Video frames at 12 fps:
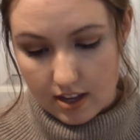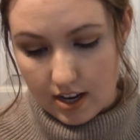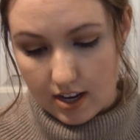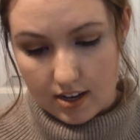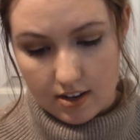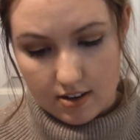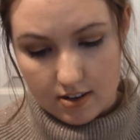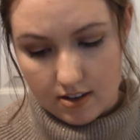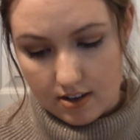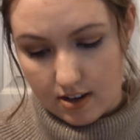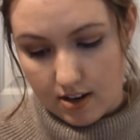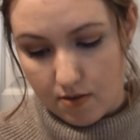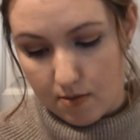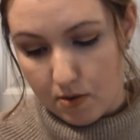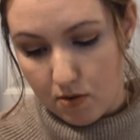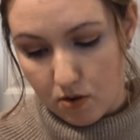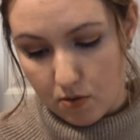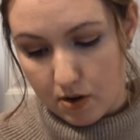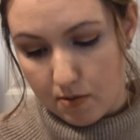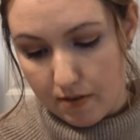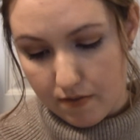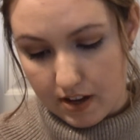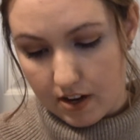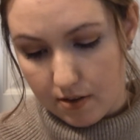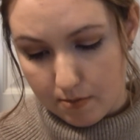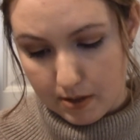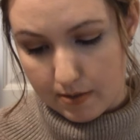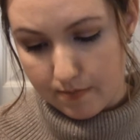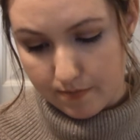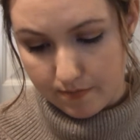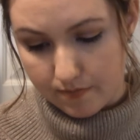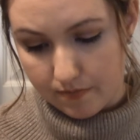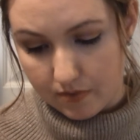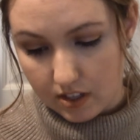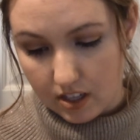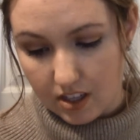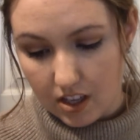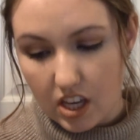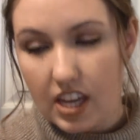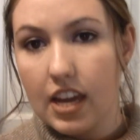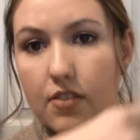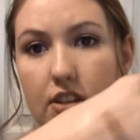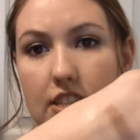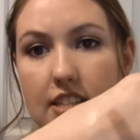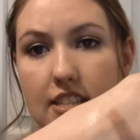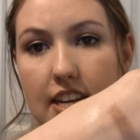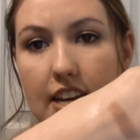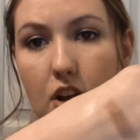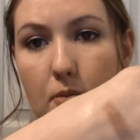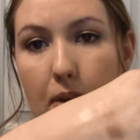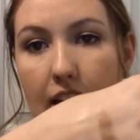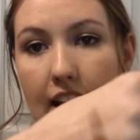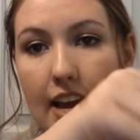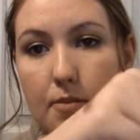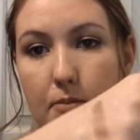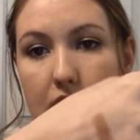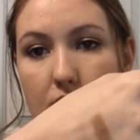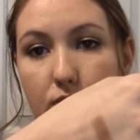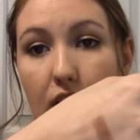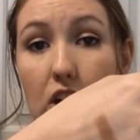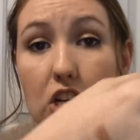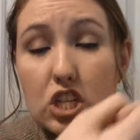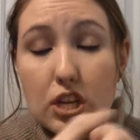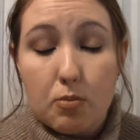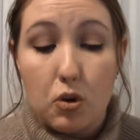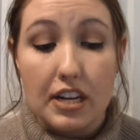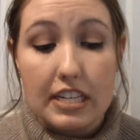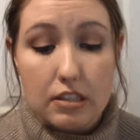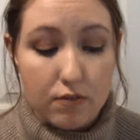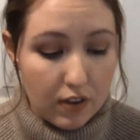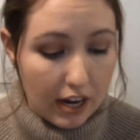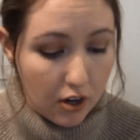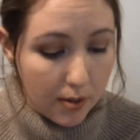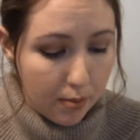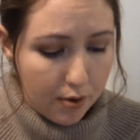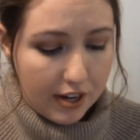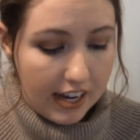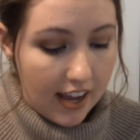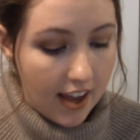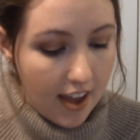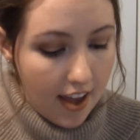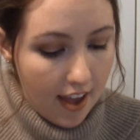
And I rubbed the wrong one on my finger, but you can't really see it on my hand, but it's very shimmery. It's very pretty.